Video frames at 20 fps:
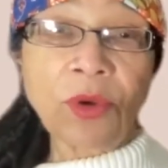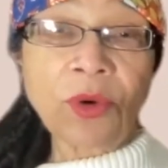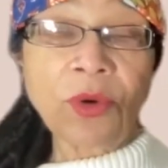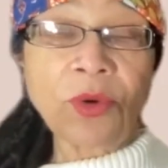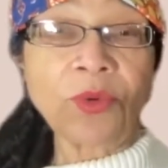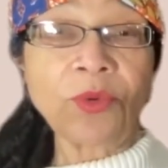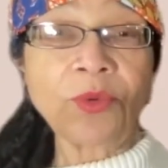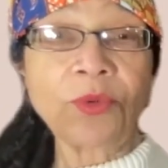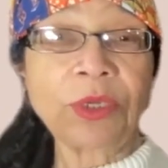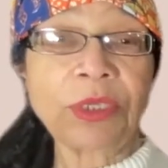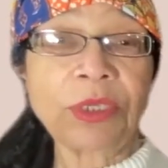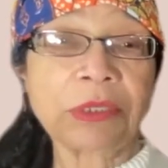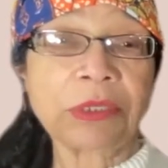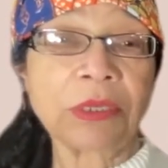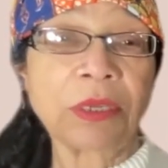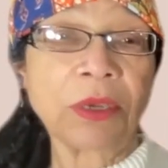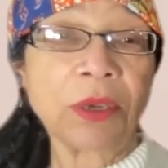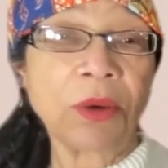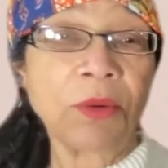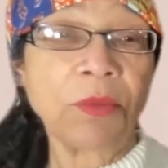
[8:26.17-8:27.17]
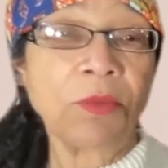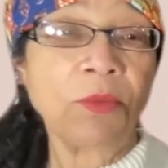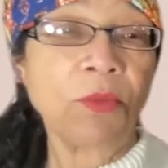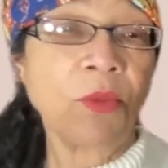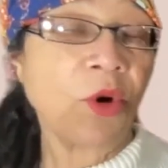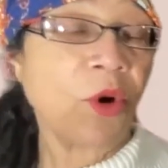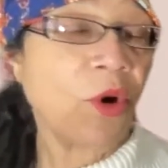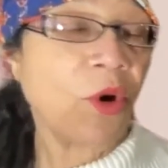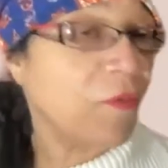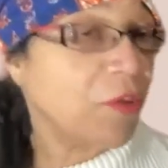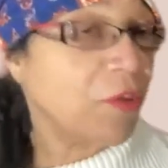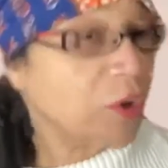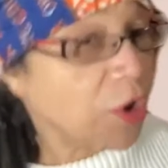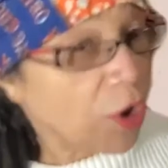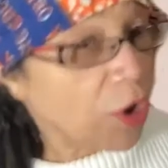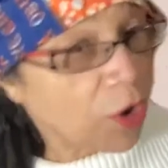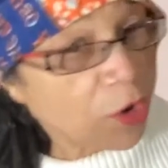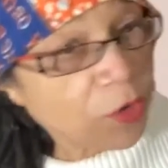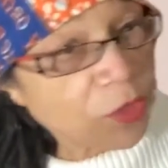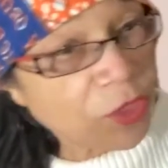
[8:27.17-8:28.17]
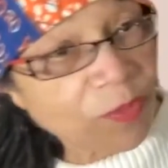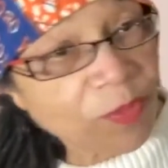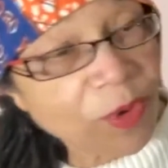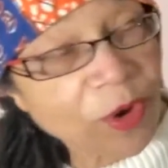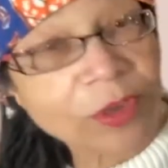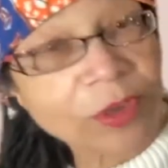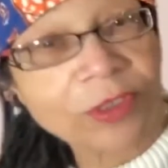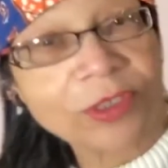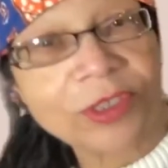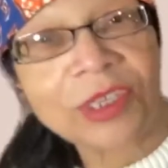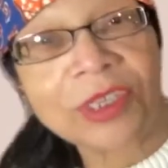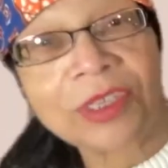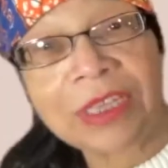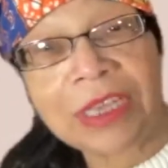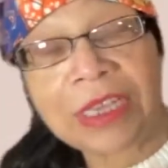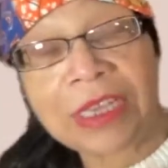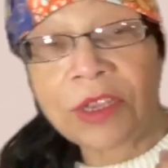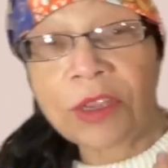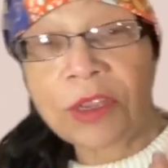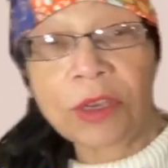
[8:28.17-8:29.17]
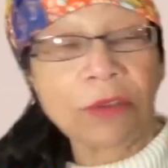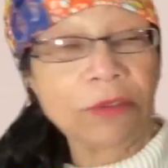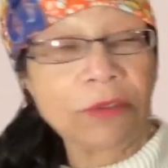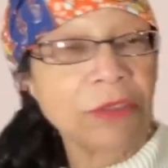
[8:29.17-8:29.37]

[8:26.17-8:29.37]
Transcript: who was more of an earth person than